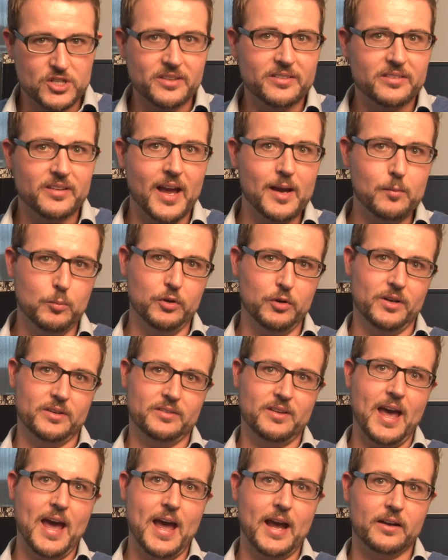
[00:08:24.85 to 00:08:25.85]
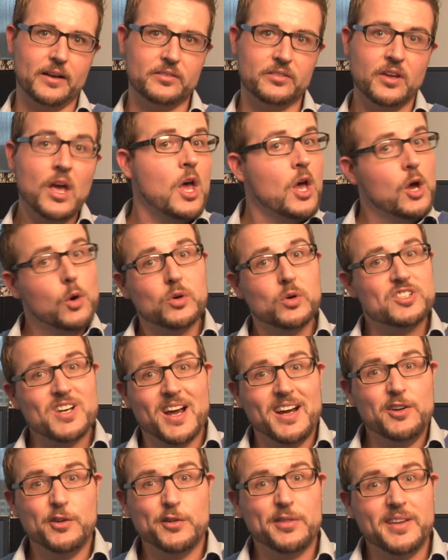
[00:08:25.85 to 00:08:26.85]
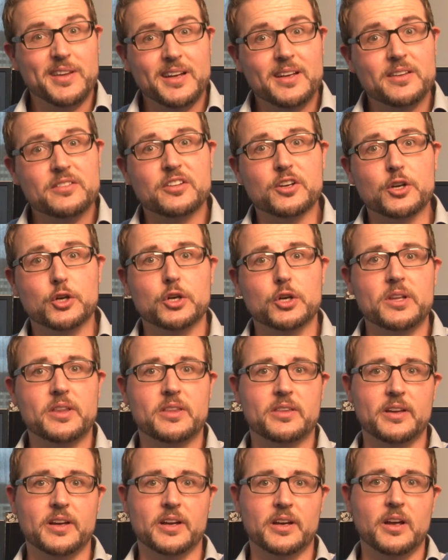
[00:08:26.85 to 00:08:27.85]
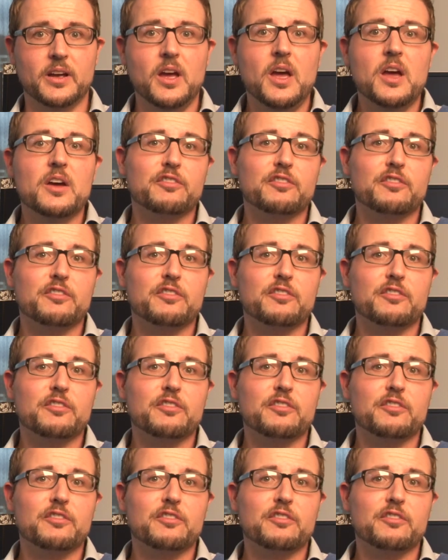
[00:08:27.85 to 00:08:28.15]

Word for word: espionage and cyber attacks, which I don't think is a good thing.